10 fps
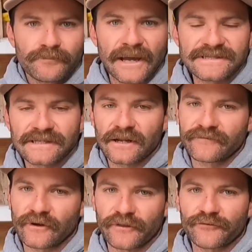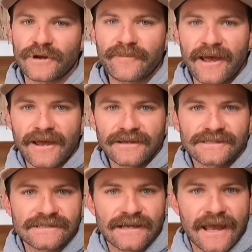Basically, I've got three
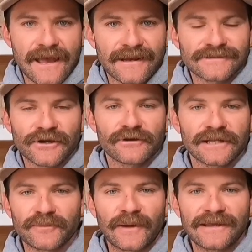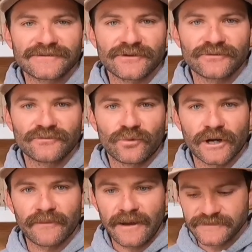bags and it totally depends on
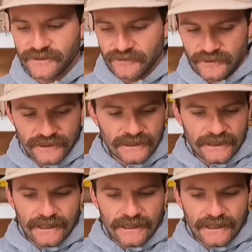what I'm up to.